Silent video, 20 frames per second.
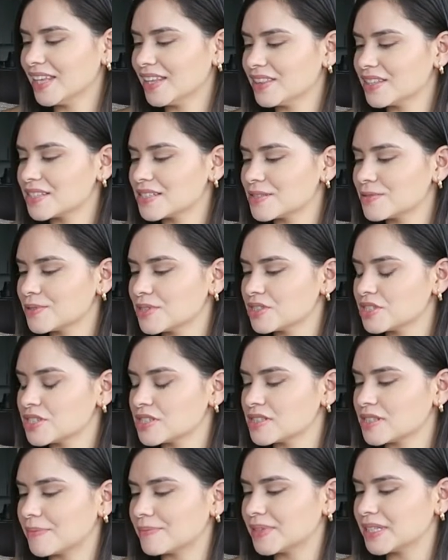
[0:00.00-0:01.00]
this was
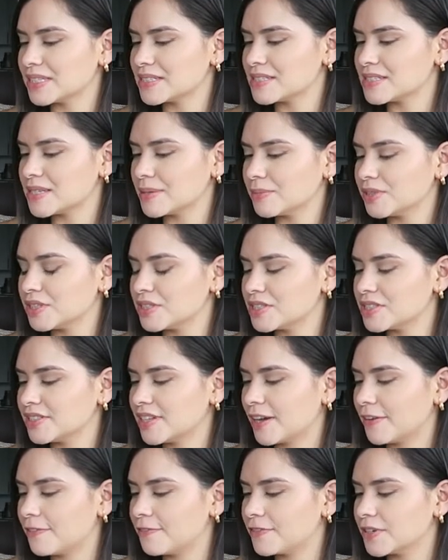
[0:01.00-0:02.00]
just something similar to
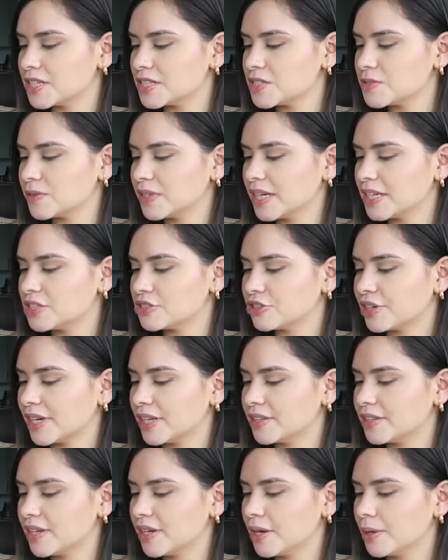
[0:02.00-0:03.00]
that first one I
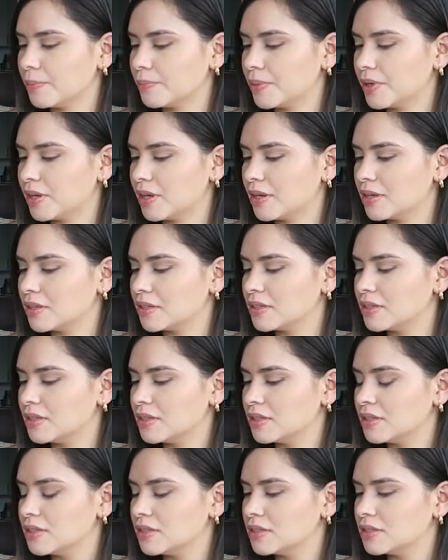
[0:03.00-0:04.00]
tried there, but
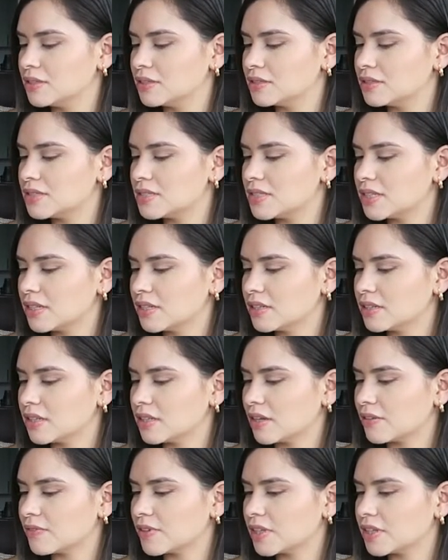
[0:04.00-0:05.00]
didn't
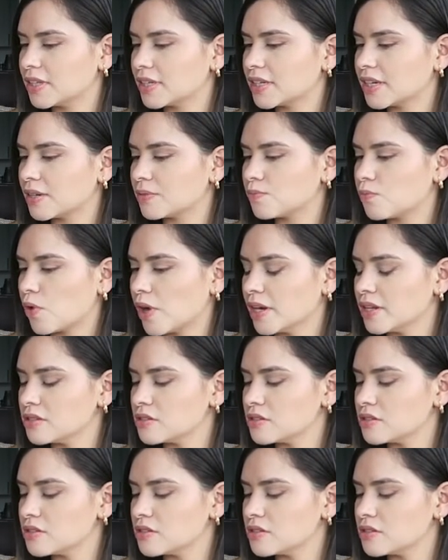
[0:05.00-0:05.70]
love it. Like, I wanted to